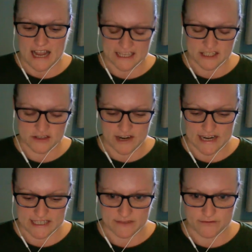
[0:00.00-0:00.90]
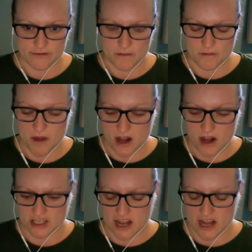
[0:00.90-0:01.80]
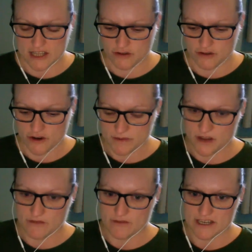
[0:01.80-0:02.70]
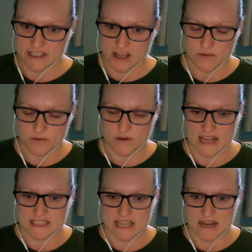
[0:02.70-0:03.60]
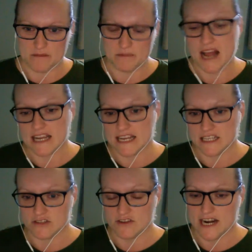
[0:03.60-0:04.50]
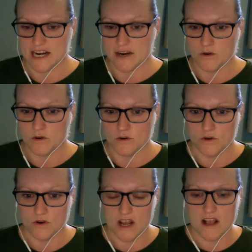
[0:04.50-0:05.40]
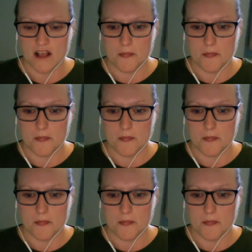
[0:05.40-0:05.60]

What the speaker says: histories from marginalised groups. So, for example, let's say Black history or